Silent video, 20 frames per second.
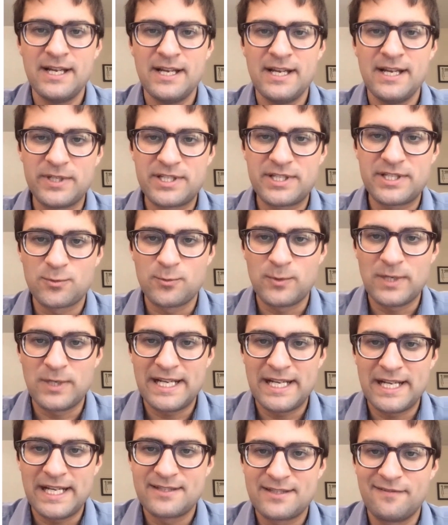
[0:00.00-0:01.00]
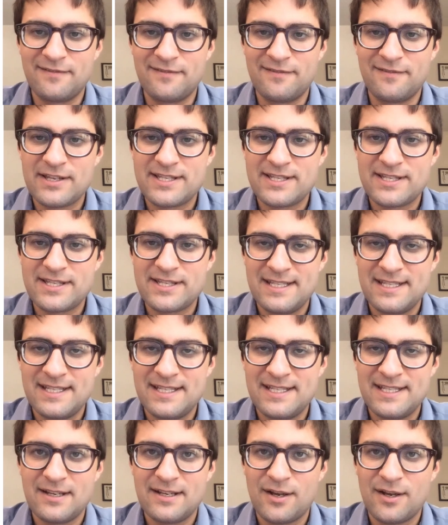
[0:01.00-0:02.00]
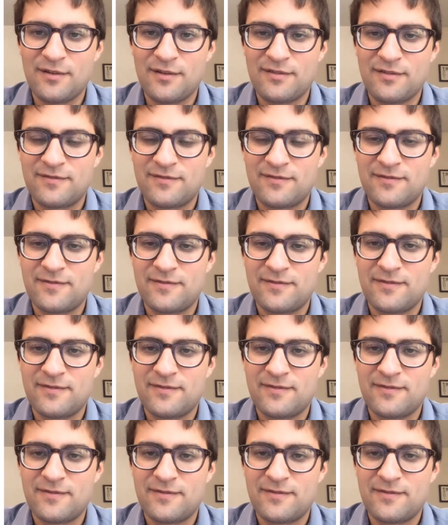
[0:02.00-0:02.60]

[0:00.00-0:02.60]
which relates the velocity of